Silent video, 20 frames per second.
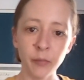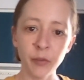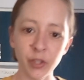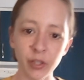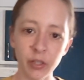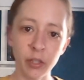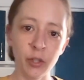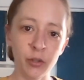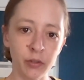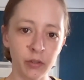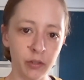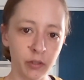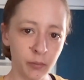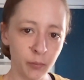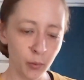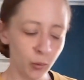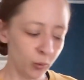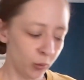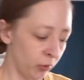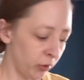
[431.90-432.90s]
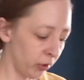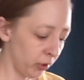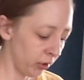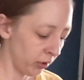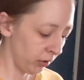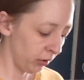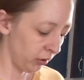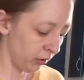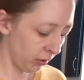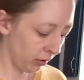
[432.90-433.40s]
just going to use a spoon
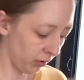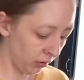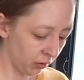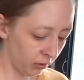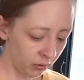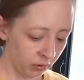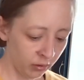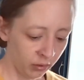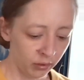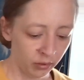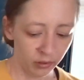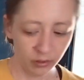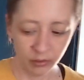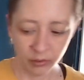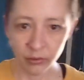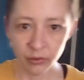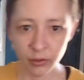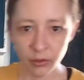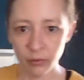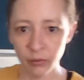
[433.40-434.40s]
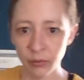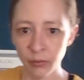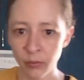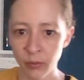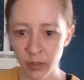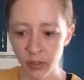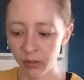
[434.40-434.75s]
to